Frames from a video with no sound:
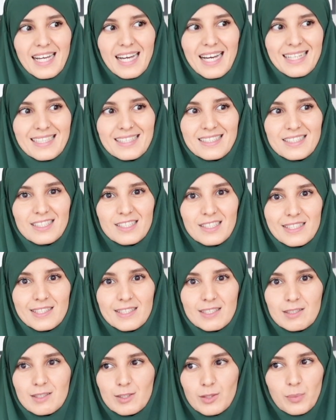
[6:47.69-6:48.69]
And
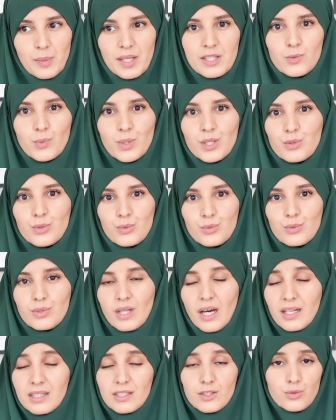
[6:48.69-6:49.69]
the best way to do
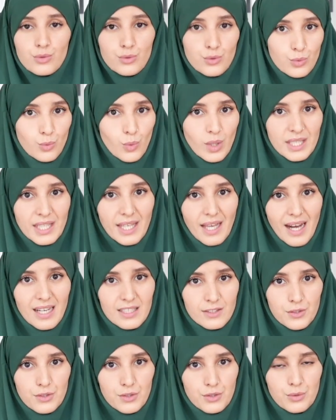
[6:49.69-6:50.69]
that is to do what He
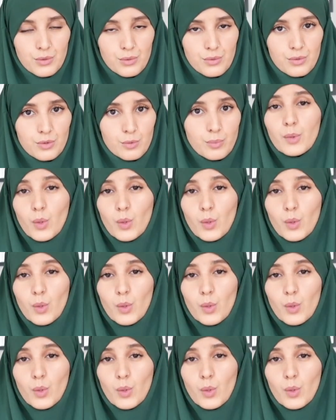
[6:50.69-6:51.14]
asks us to do,